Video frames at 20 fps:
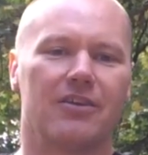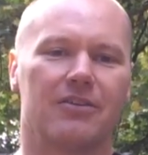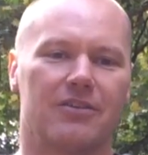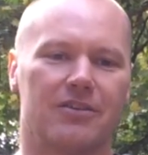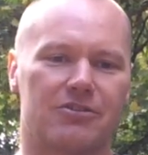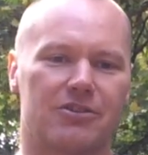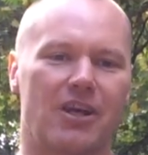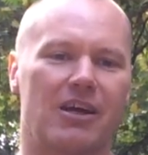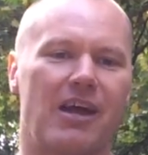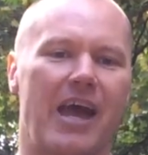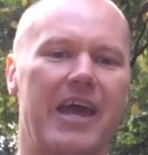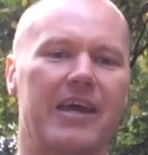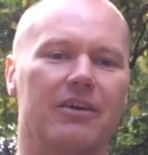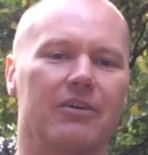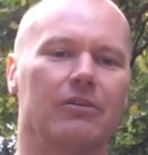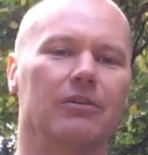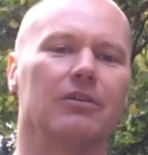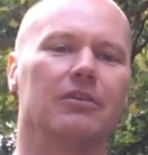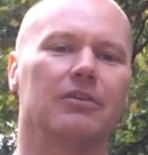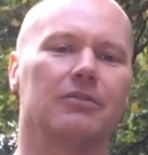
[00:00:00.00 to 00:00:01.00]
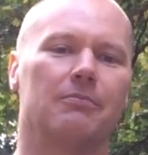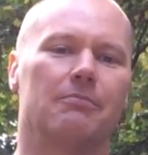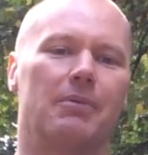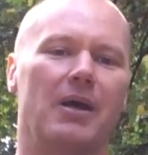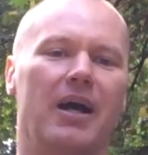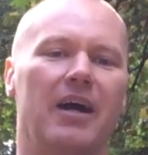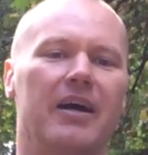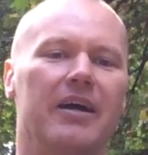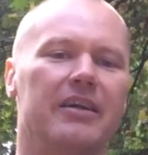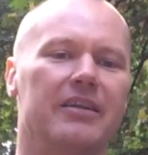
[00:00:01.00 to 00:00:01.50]
the tail
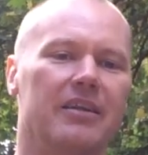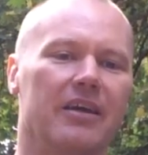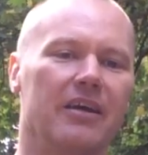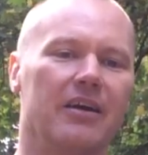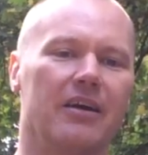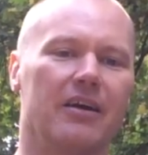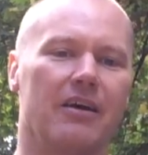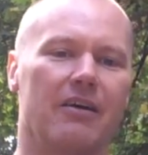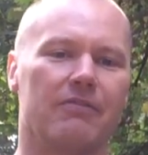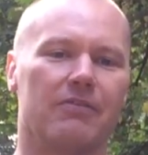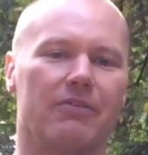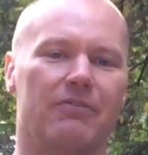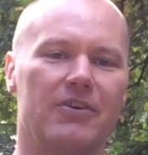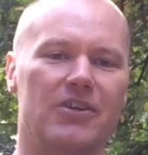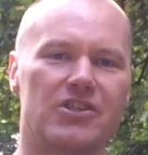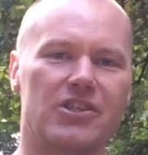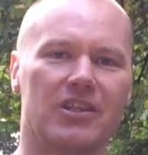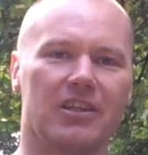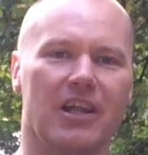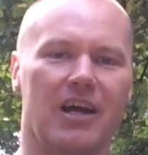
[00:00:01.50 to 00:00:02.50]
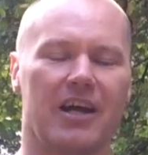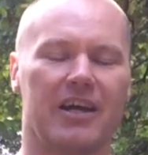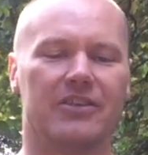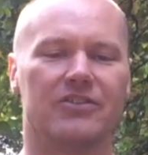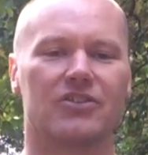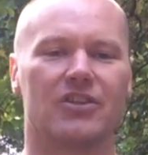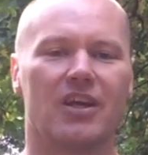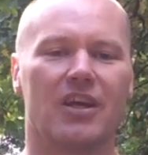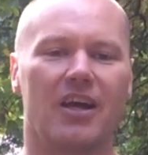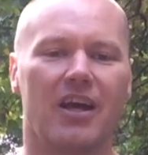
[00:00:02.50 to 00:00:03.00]
behind it of the fishing
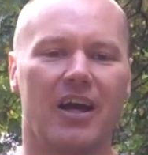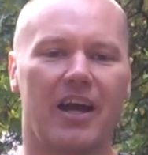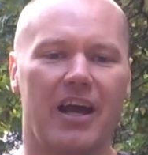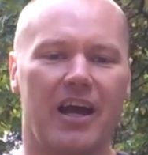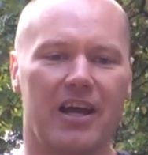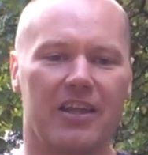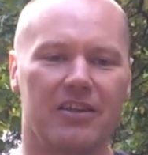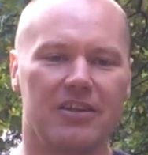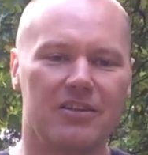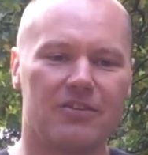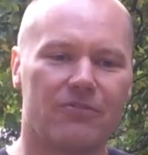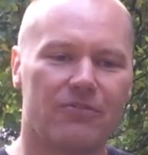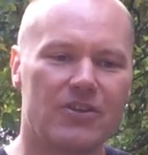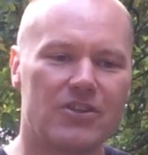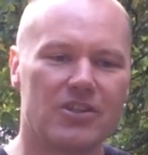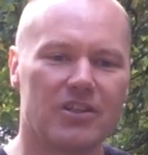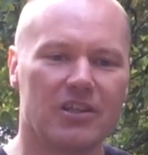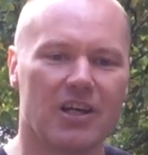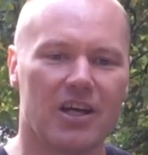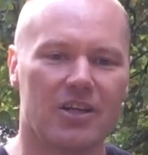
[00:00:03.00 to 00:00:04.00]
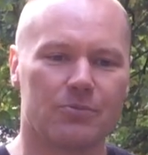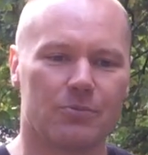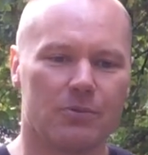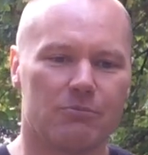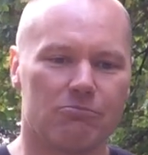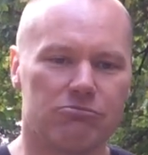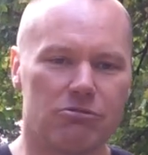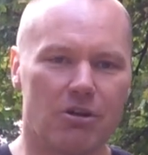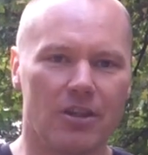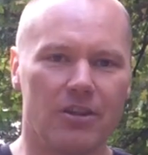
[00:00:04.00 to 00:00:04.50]
lines, and these fishing lines would
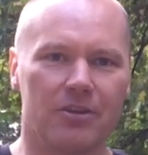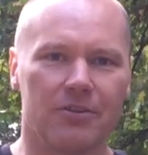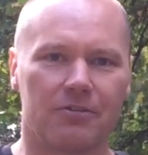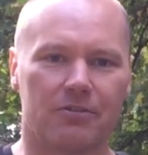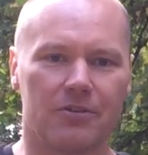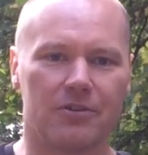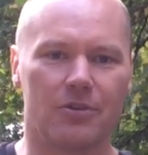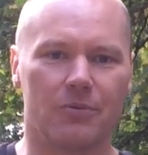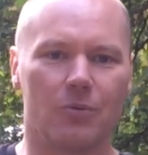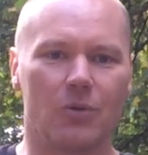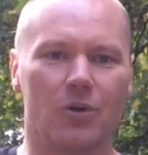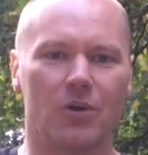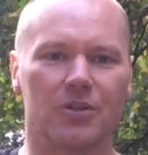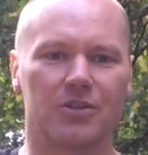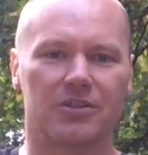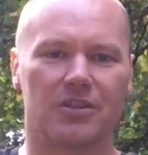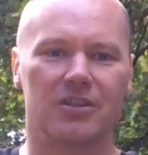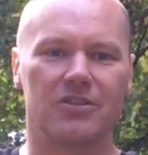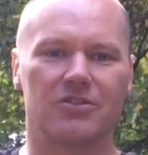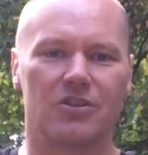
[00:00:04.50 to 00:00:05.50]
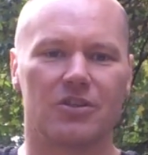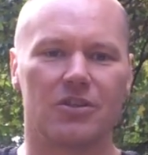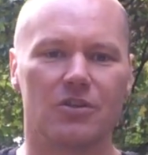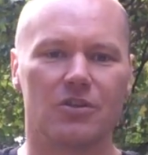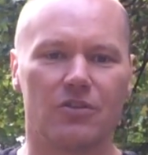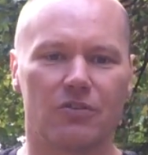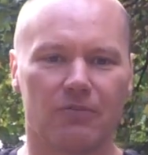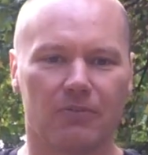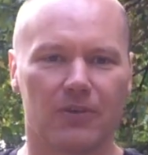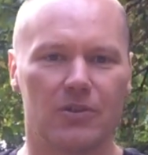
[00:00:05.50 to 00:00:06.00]
run through the water as the
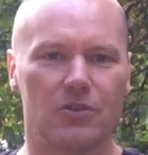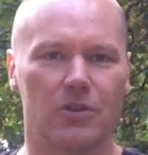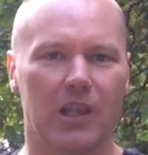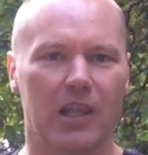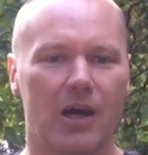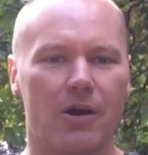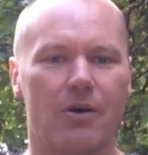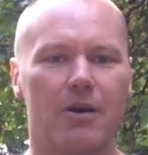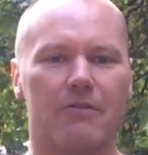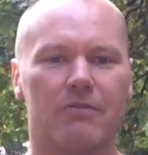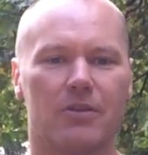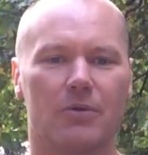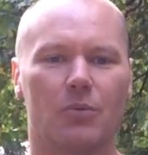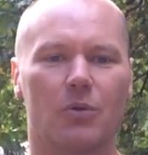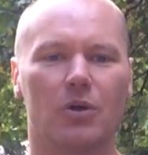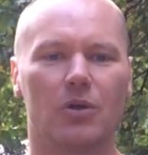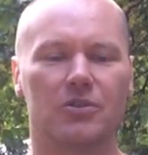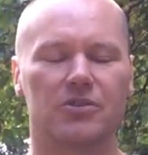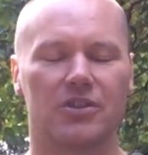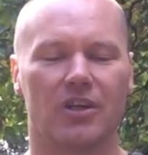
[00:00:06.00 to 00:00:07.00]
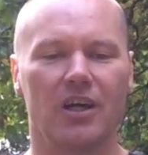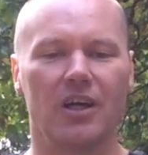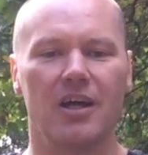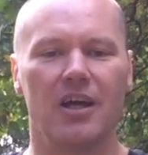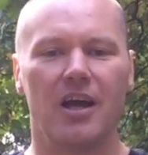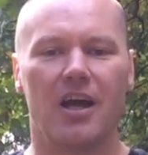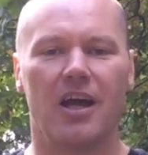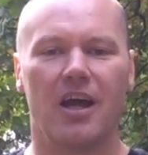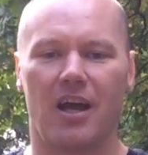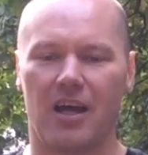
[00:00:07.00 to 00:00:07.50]
goose flew low over the water
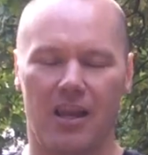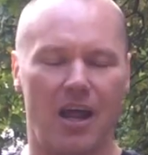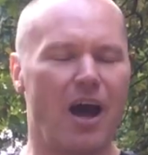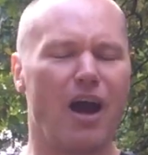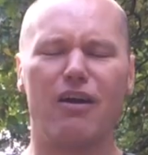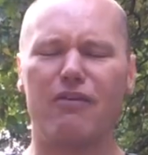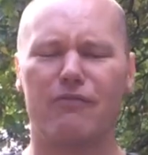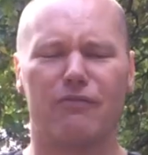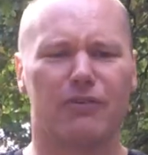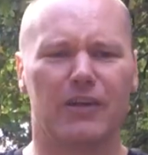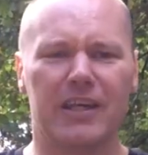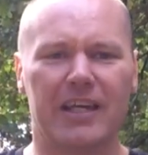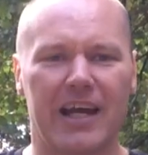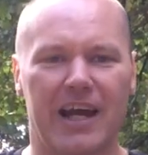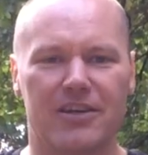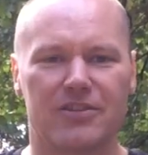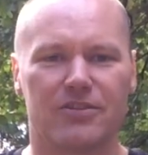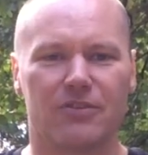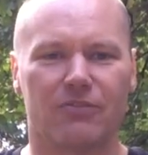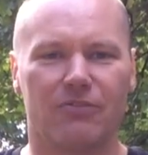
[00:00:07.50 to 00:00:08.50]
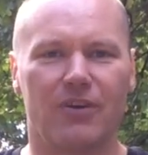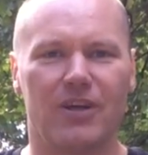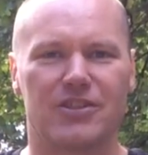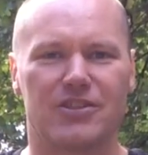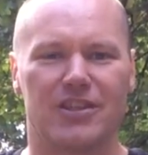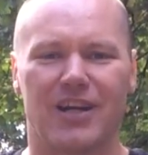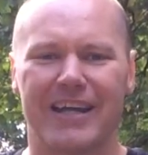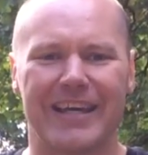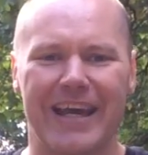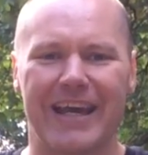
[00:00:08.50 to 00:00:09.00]
and hopefully catch some
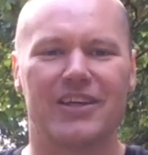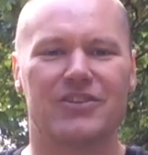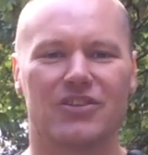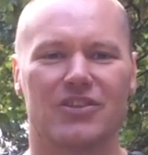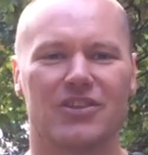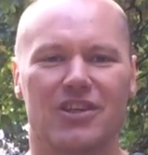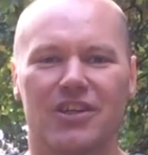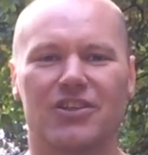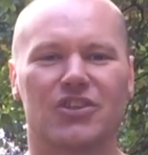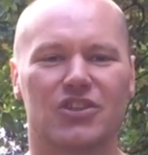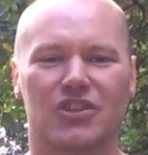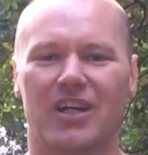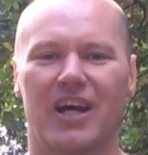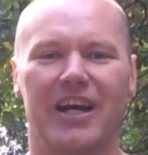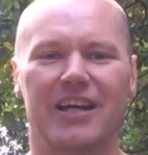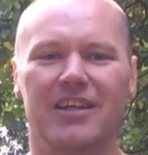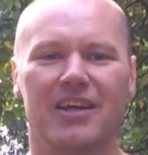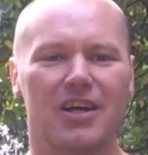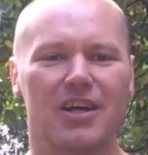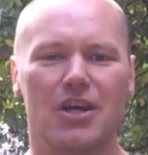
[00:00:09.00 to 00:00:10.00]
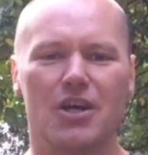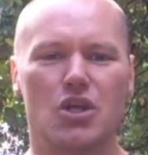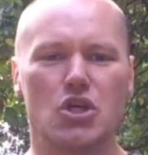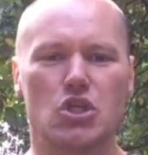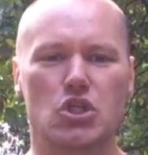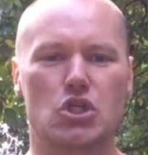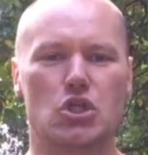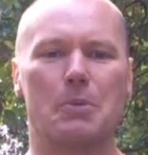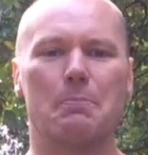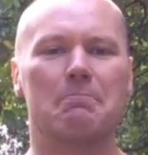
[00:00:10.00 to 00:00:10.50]
fish. And I guess at the other side
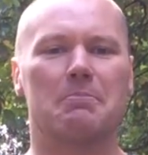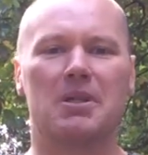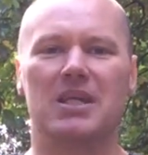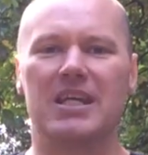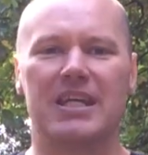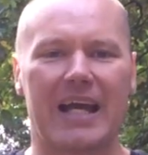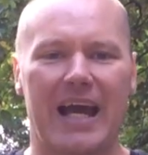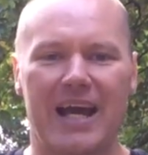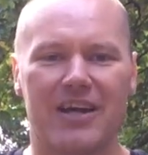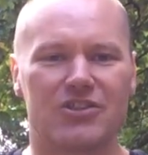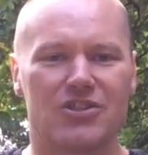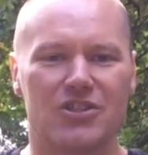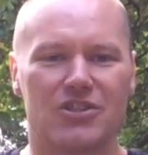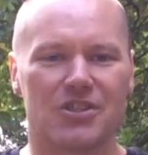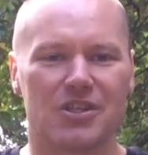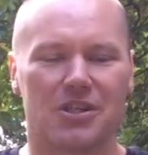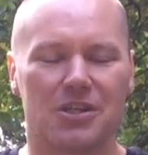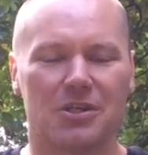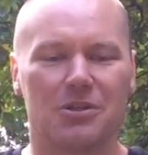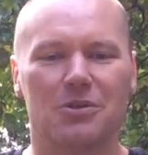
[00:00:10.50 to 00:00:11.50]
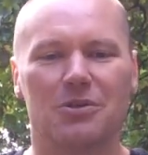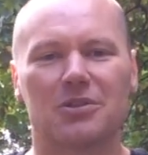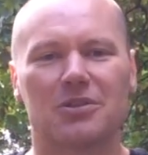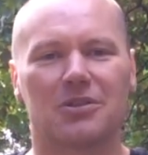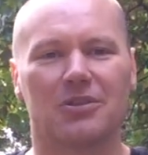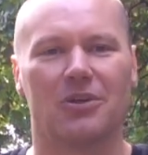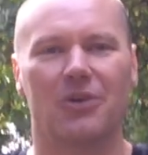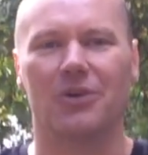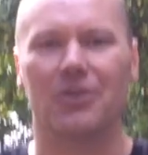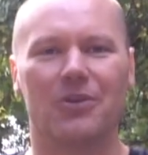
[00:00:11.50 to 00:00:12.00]
somebody catches the
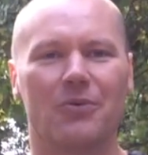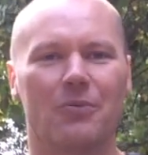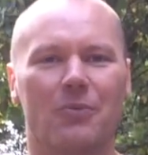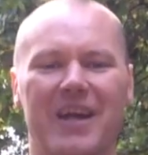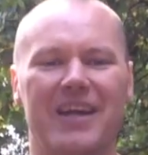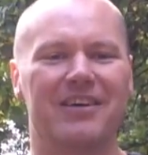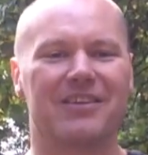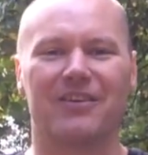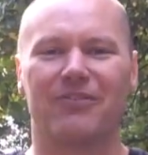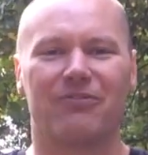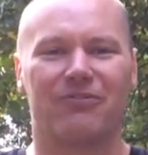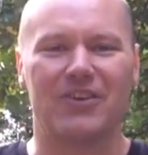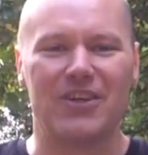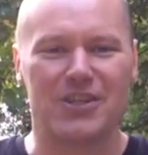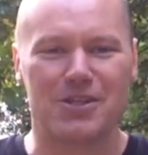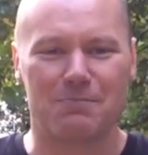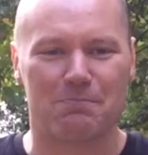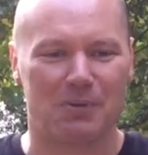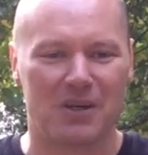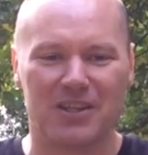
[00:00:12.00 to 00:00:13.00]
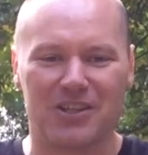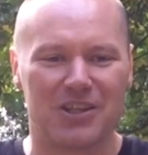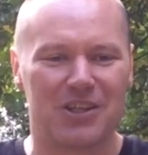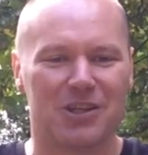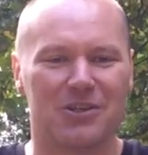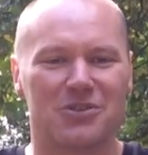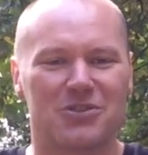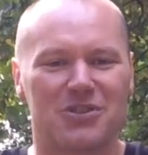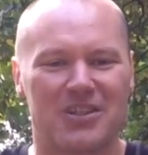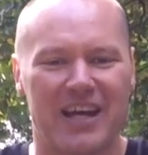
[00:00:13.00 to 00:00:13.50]
goose, or the weight of the fish bring the
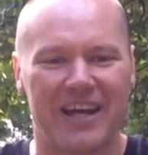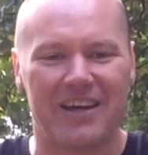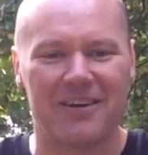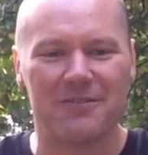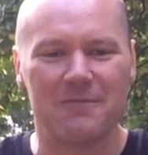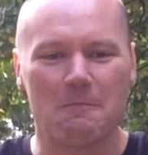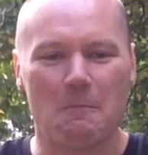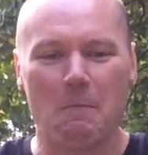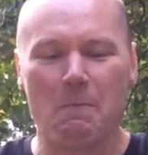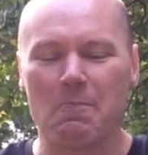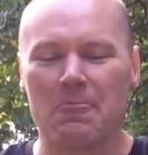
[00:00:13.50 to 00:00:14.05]
goose down.